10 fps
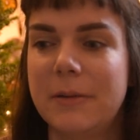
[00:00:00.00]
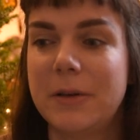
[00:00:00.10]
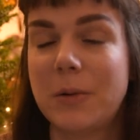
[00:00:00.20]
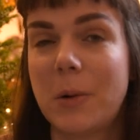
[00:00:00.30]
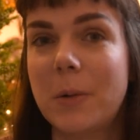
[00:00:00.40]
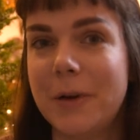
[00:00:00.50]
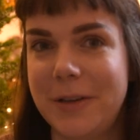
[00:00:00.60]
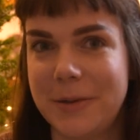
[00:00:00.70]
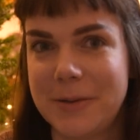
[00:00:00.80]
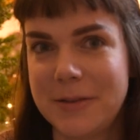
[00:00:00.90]
with
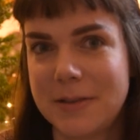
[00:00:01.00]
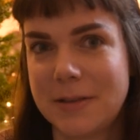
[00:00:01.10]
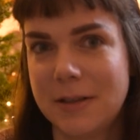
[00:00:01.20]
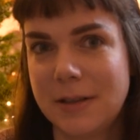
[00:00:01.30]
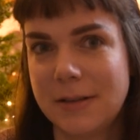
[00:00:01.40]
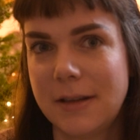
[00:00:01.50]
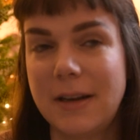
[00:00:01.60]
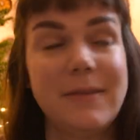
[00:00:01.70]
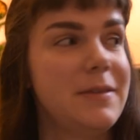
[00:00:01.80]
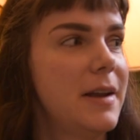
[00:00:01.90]
oils.
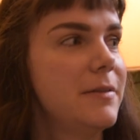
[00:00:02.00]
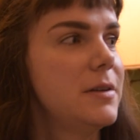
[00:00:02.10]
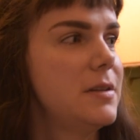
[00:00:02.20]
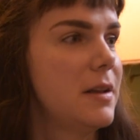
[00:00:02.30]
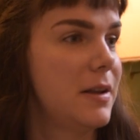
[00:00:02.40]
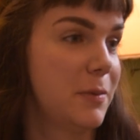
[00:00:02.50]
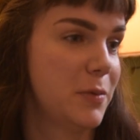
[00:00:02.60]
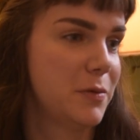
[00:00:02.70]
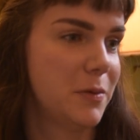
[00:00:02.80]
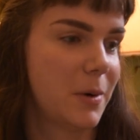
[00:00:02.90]
I've never done that
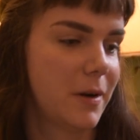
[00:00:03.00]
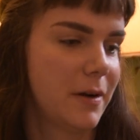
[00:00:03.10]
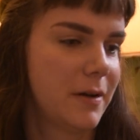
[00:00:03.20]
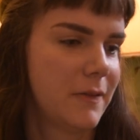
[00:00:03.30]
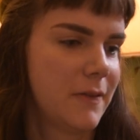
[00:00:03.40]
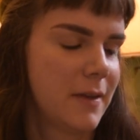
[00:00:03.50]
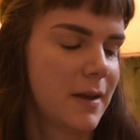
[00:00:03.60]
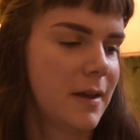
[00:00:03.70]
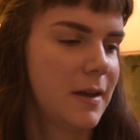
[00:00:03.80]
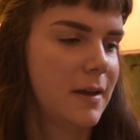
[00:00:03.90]
before.
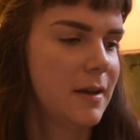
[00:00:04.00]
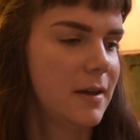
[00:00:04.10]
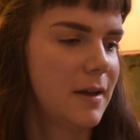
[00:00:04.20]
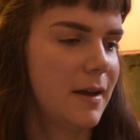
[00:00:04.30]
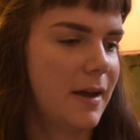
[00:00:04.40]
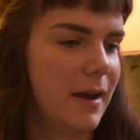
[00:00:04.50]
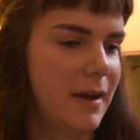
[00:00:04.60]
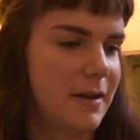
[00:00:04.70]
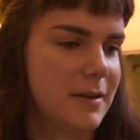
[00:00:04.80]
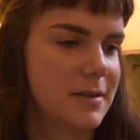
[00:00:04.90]

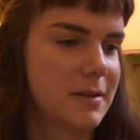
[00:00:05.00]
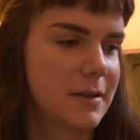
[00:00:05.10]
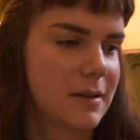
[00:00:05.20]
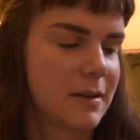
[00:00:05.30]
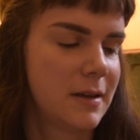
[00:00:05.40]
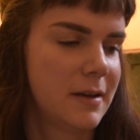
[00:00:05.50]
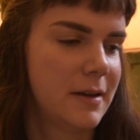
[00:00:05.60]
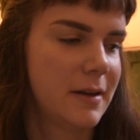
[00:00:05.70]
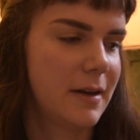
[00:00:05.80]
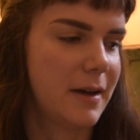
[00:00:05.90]
And
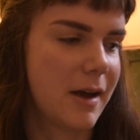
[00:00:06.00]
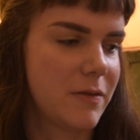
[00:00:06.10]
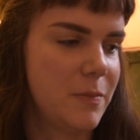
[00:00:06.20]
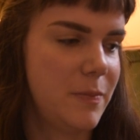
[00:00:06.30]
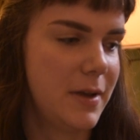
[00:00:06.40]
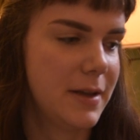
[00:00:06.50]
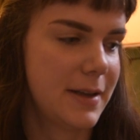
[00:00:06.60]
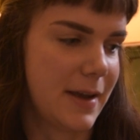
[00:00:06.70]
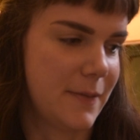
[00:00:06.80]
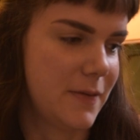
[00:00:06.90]
I have a big
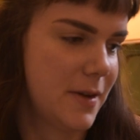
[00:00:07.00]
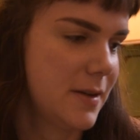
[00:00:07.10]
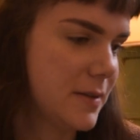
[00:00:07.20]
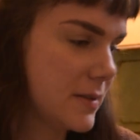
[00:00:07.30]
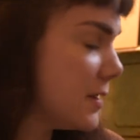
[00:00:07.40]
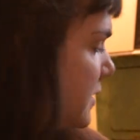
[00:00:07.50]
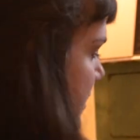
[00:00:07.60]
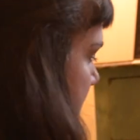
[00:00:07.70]
canvas